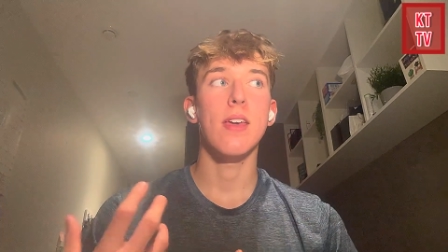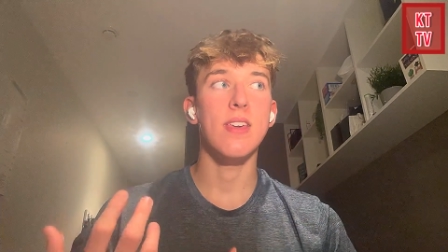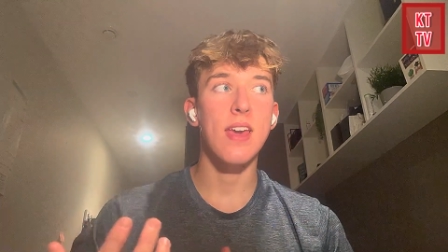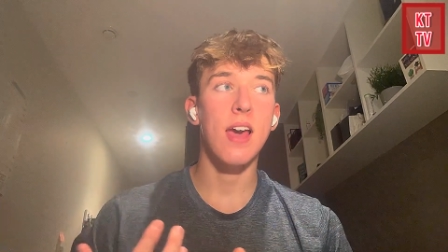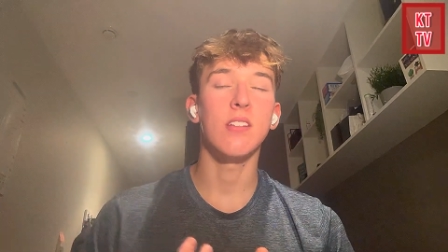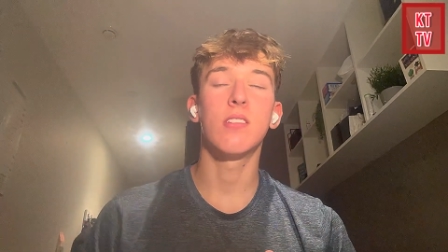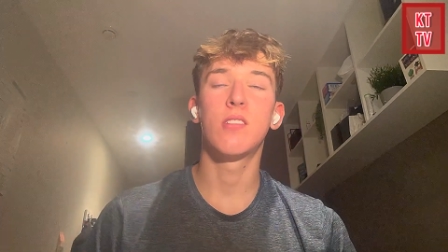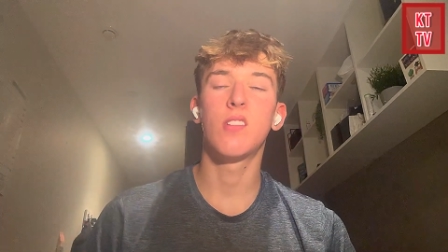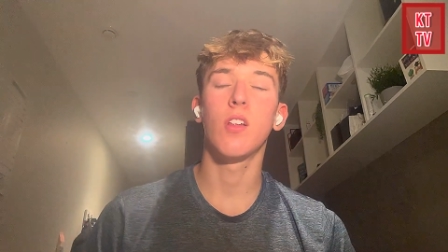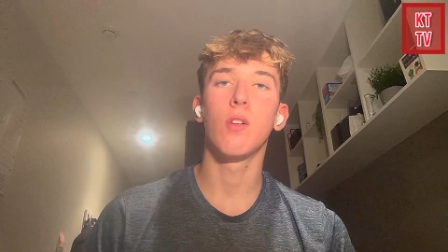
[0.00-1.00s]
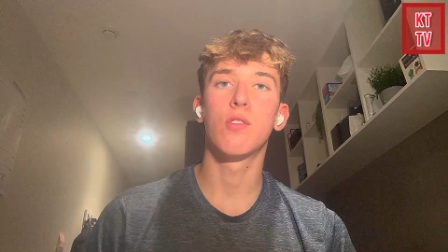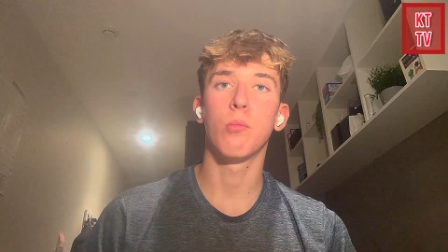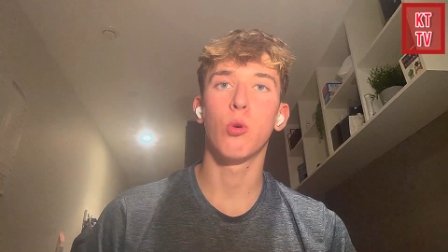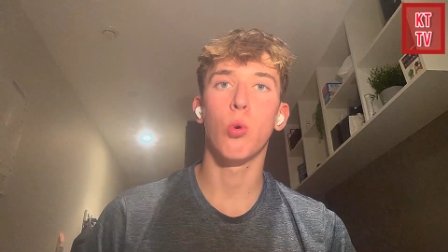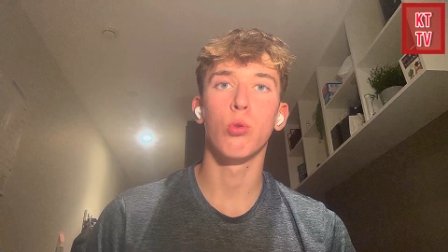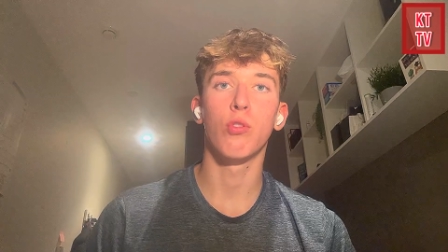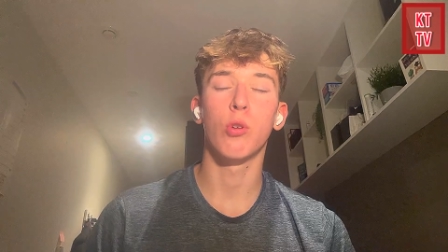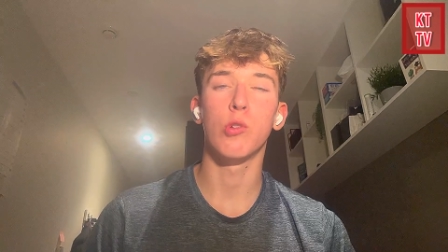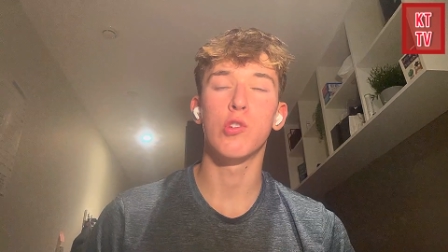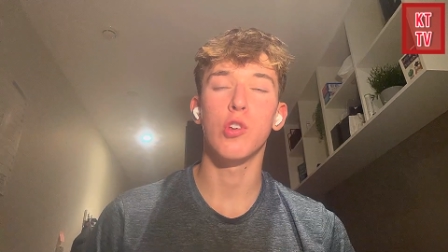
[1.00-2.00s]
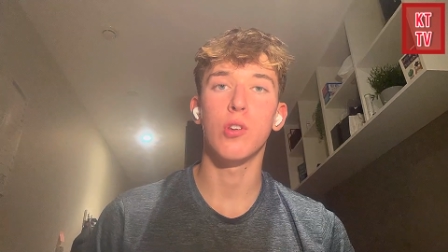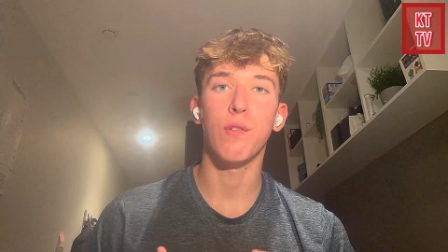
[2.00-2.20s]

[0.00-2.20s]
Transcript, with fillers: yes, is still some cause for concern